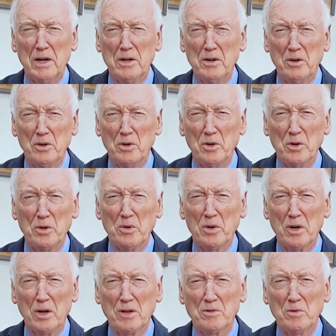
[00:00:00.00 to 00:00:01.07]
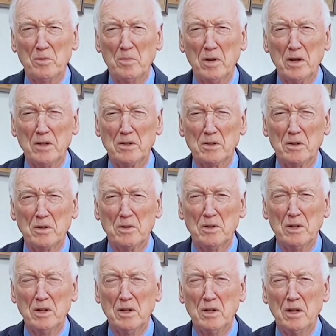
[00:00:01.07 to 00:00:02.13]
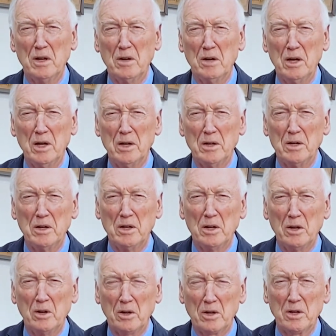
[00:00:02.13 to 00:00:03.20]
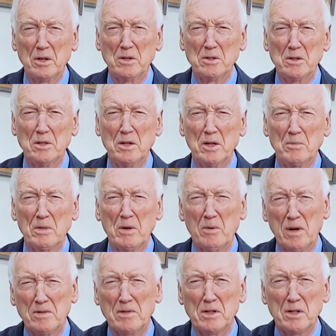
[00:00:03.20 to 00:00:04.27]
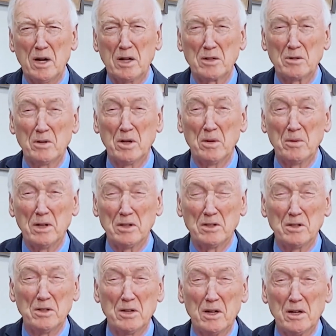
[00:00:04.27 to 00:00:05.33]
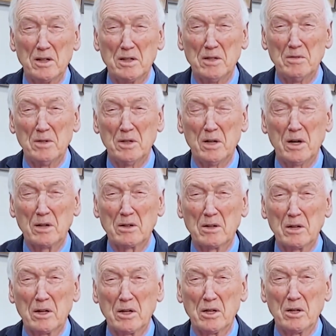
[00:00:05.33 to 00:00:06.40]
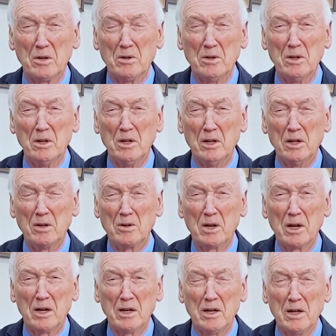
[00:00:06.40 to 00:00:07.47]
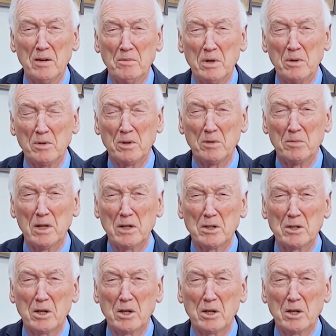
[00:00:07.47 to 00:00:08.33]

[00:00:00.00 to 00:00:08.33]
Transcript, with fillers: I know who you are, Drew Bledsoe. All right? Look, here's the deal. My wife's a doctor anyway. She's not a TV doctor like you. Okay, hit me with your best